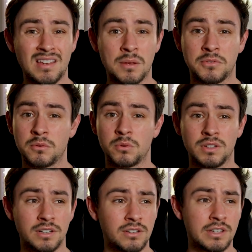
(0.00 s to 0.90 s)
of times it will
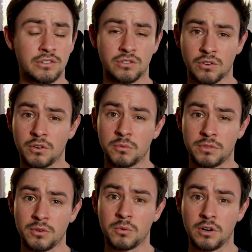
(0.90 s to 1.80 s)
literally start
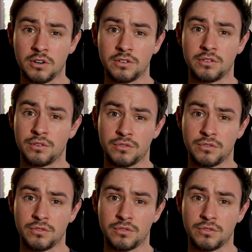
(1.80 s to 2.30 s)
with the words or the